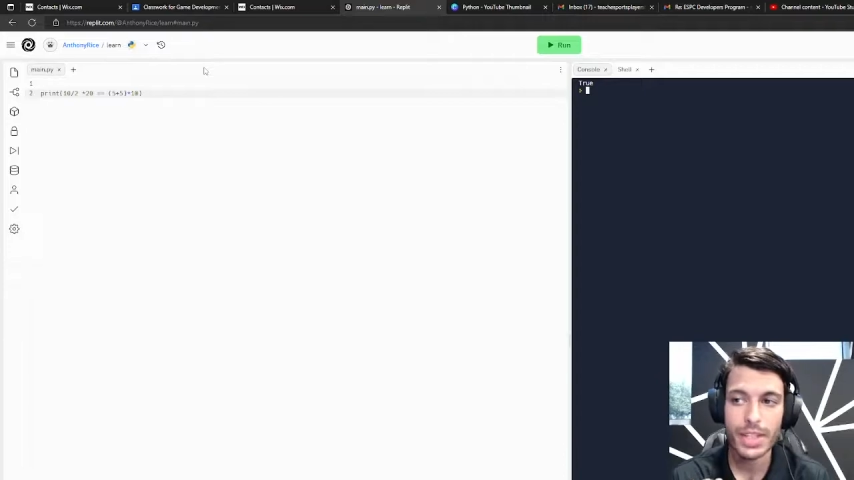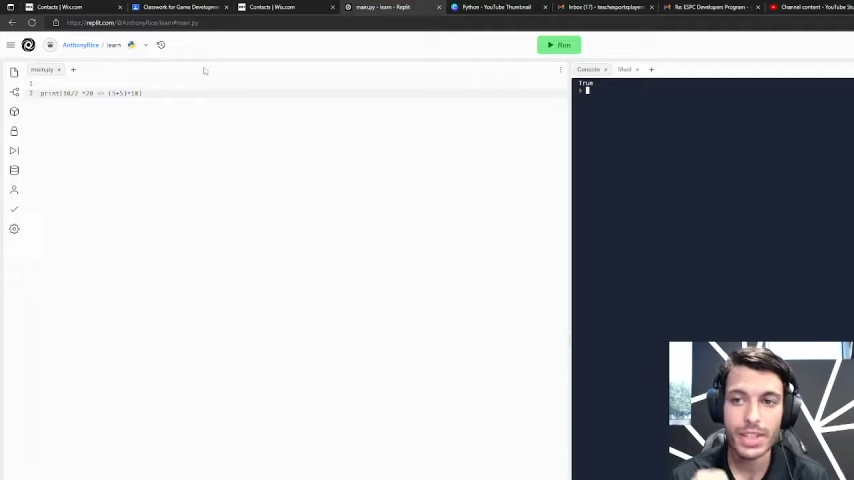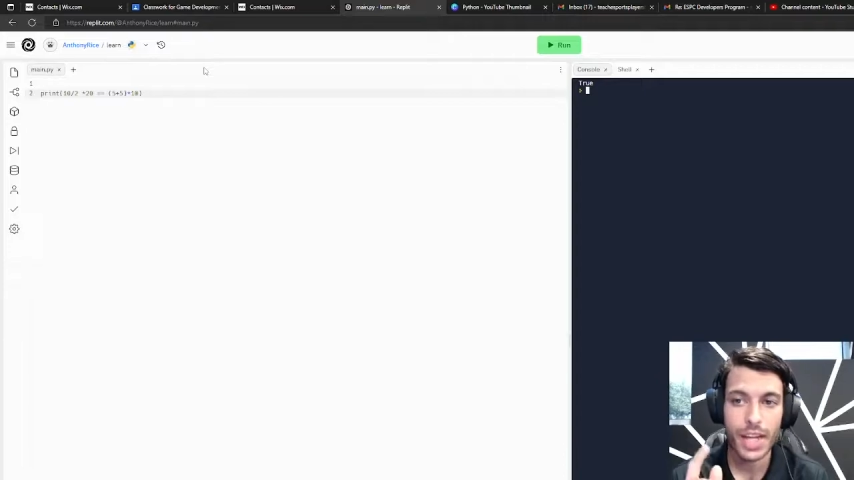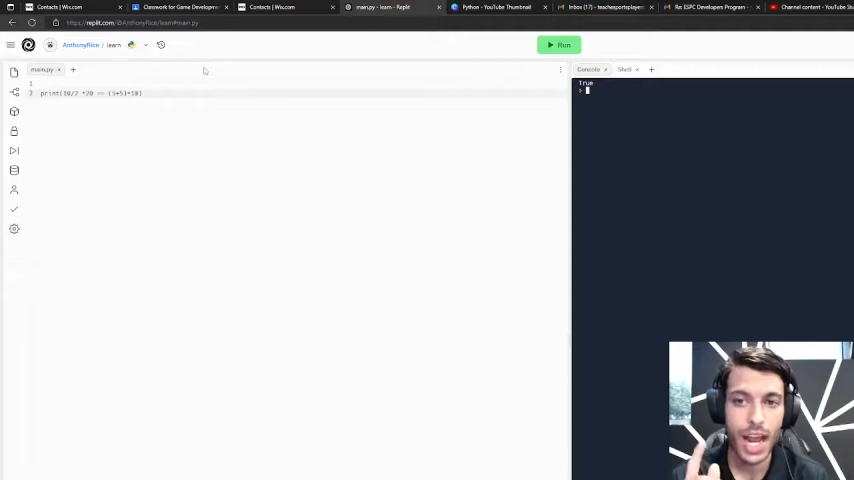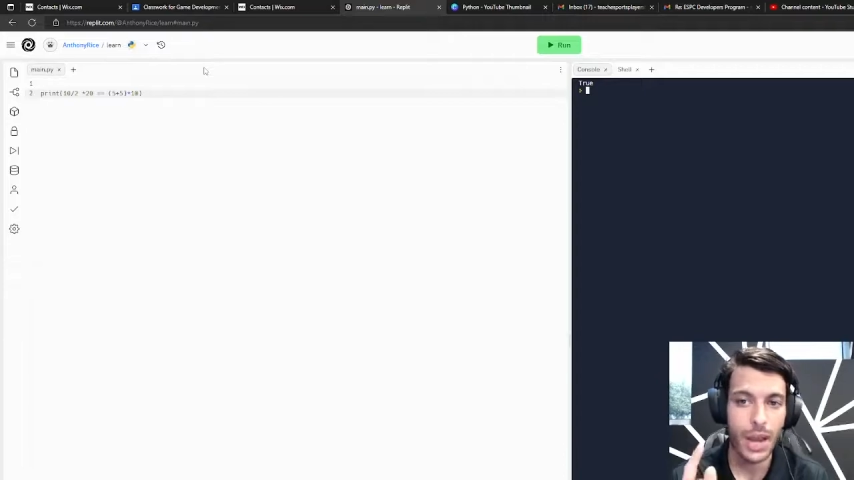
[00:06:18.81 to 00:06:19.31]
and
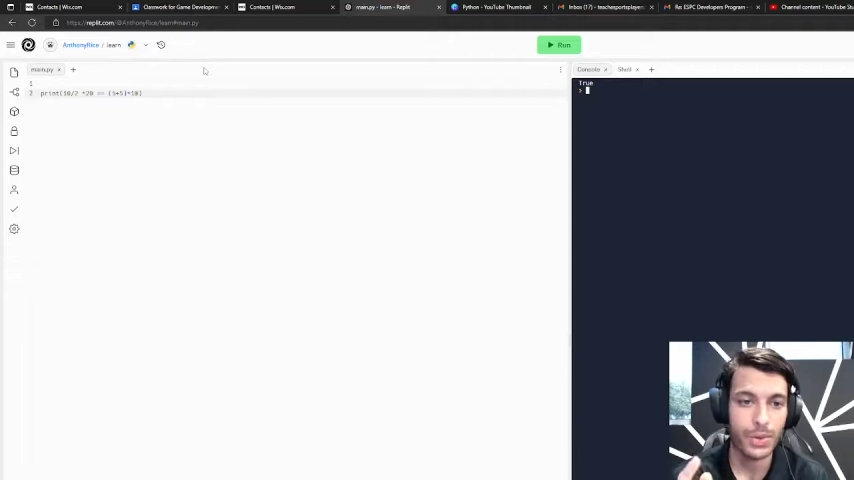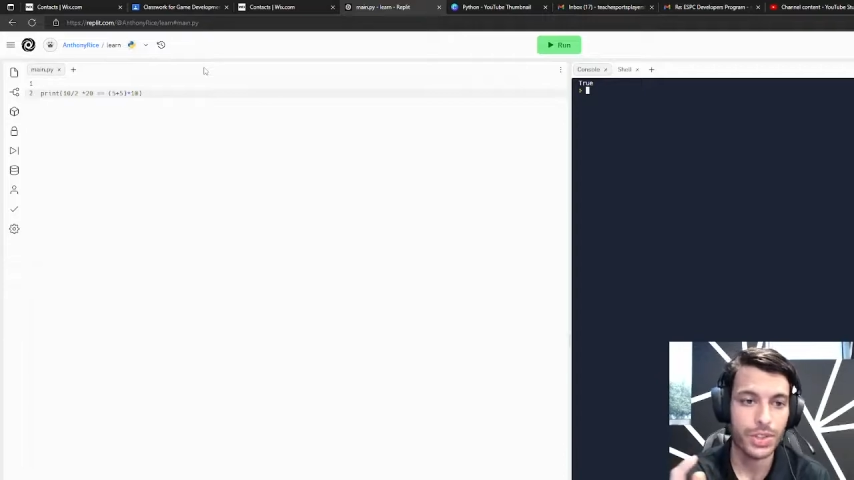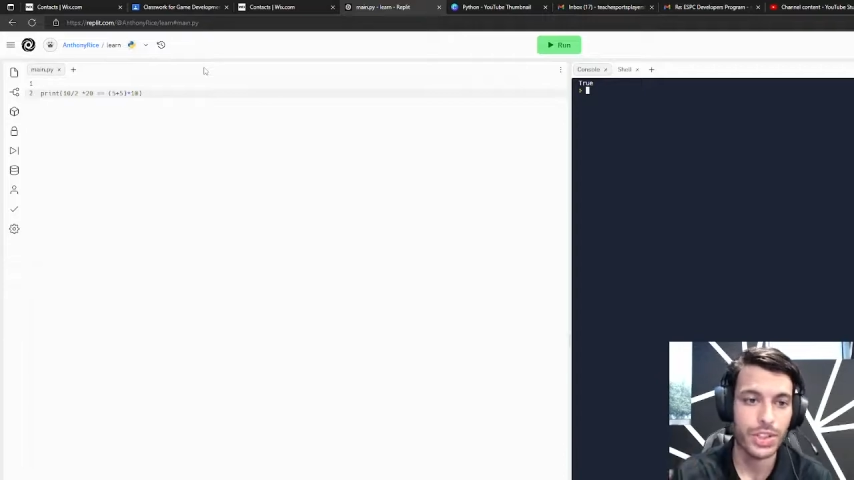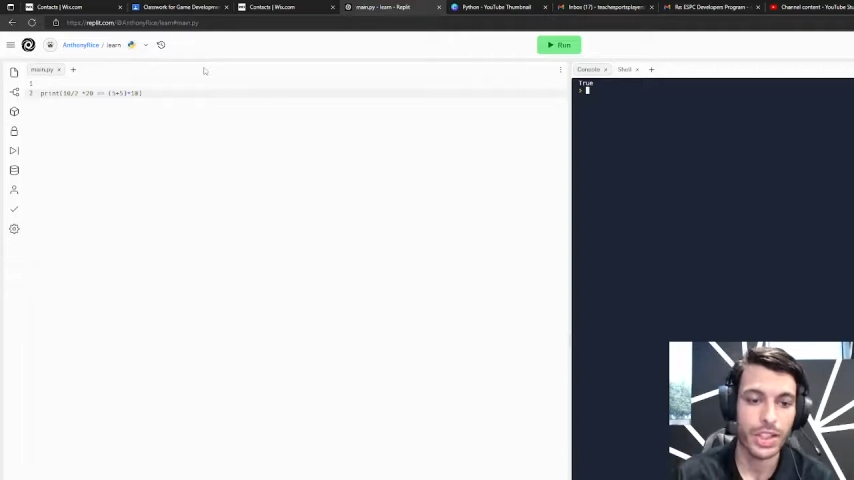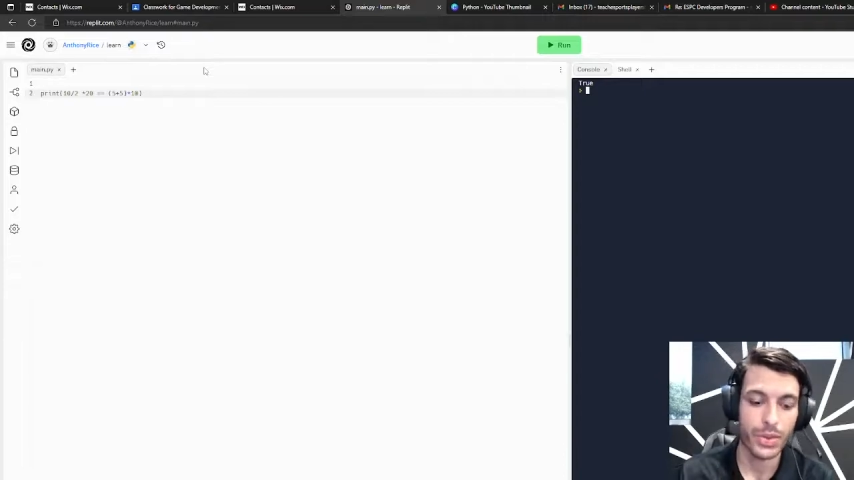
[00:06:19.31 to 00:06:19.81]
I will
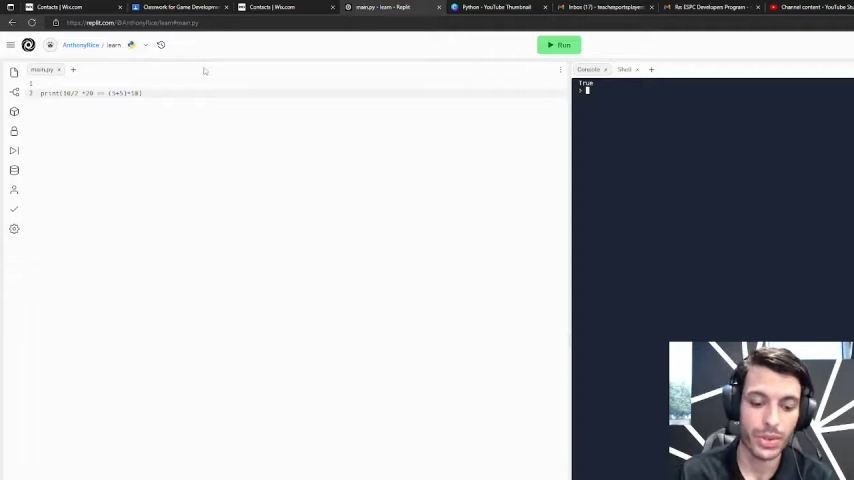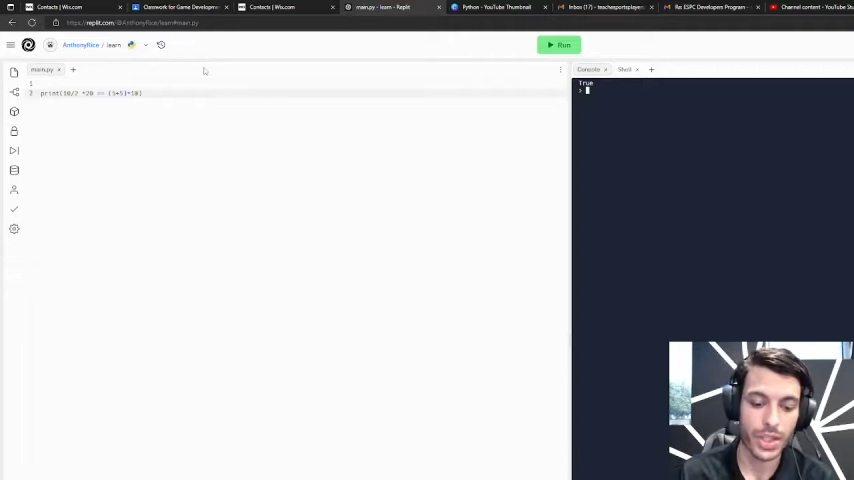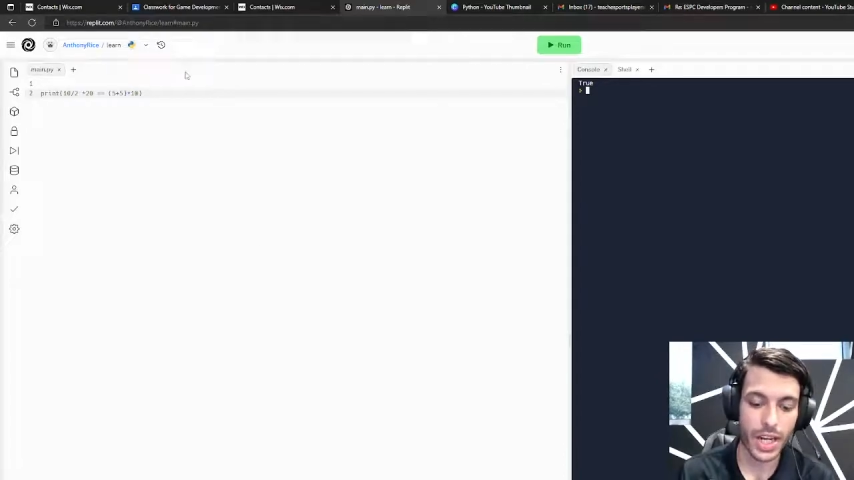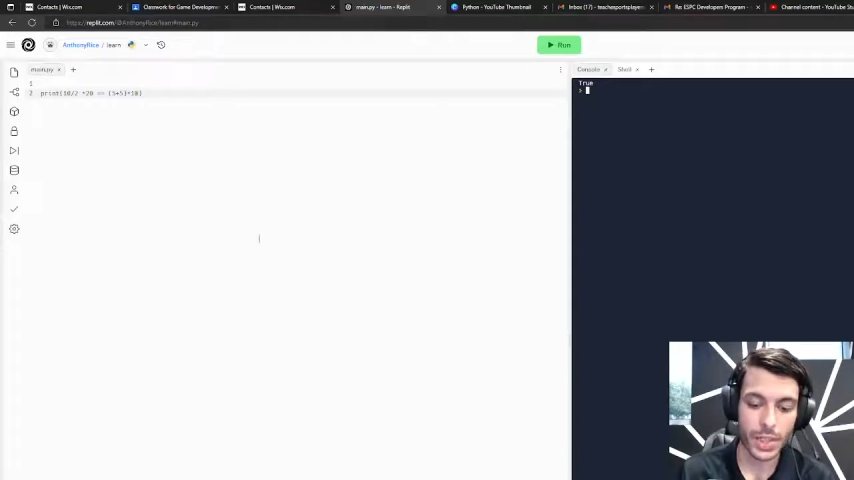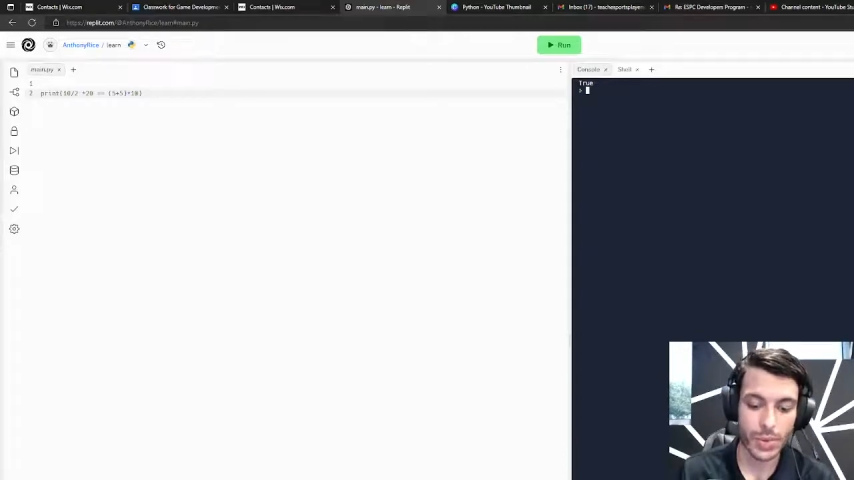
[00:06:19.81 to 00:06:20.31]
see you in the
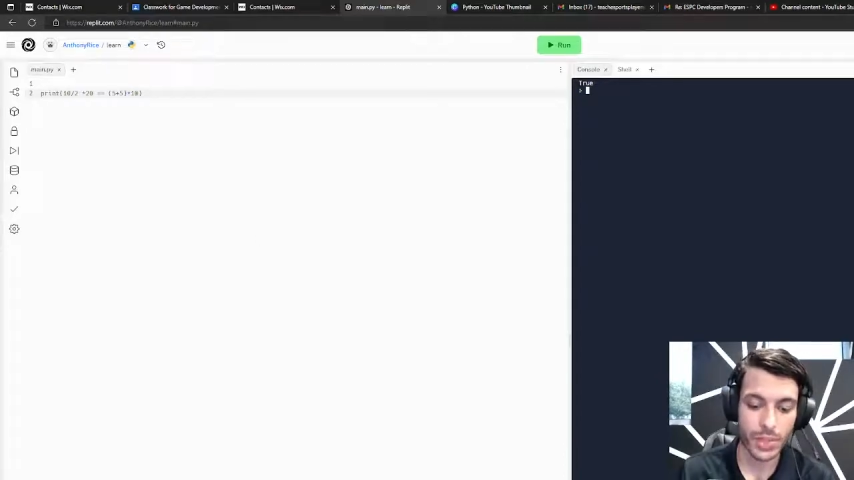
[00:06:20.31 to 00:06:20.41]
next one.